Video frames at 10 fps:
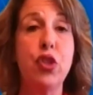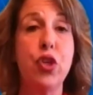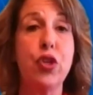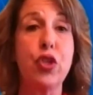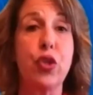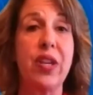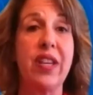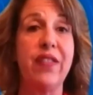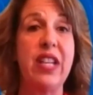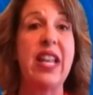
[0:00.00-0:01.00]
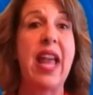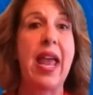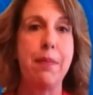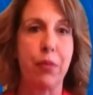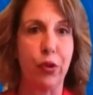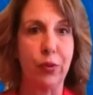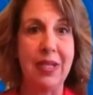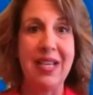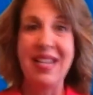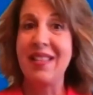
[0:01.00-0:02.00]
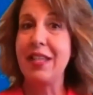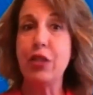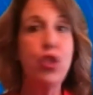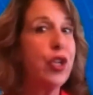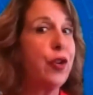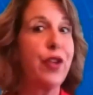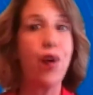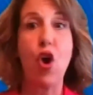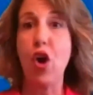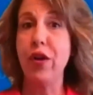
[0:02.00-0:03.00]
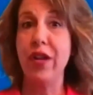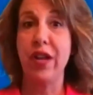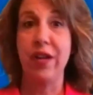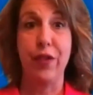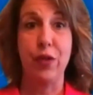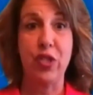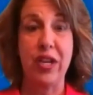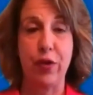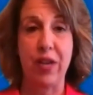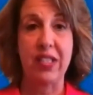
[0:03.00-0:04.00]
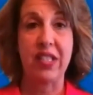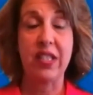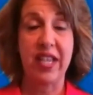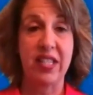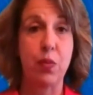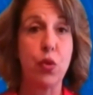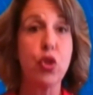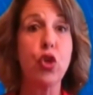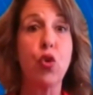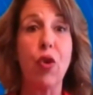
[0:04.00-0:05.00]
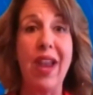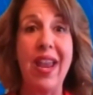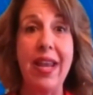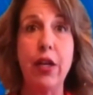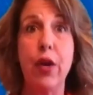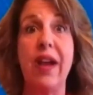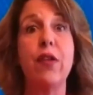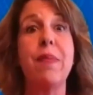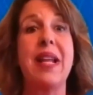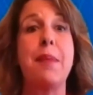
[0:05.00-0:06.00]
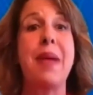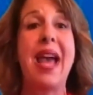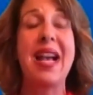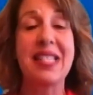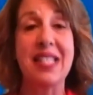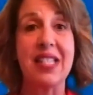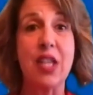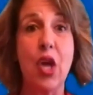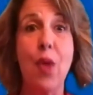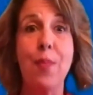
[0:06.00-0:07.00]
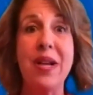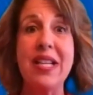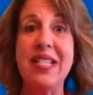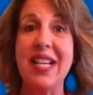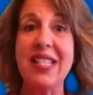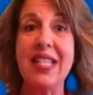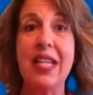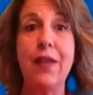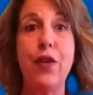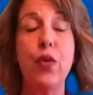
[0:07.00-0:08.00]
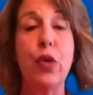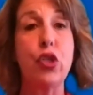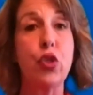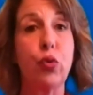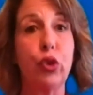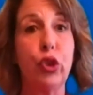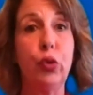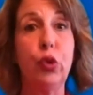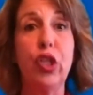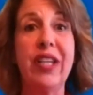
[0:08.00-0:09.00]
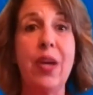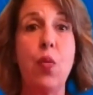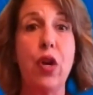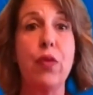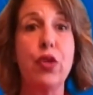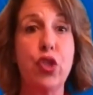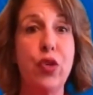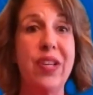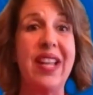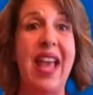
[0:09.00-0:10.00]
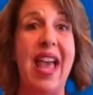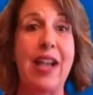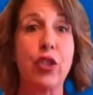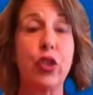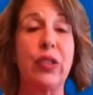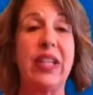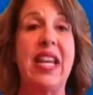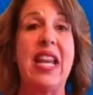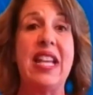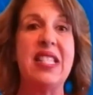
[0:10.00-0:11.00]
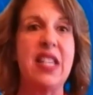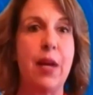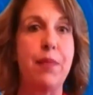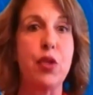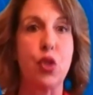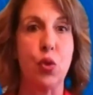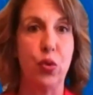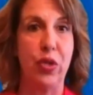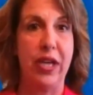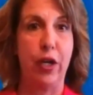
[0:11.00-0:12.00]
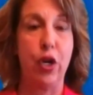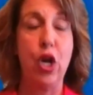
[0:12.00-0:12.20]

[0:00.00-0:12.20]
students are given in April. This year, there are none of those standardized tests, which are great. You know, everybody passes, but it doesn't give you a true look at where the student actually ends up the school year.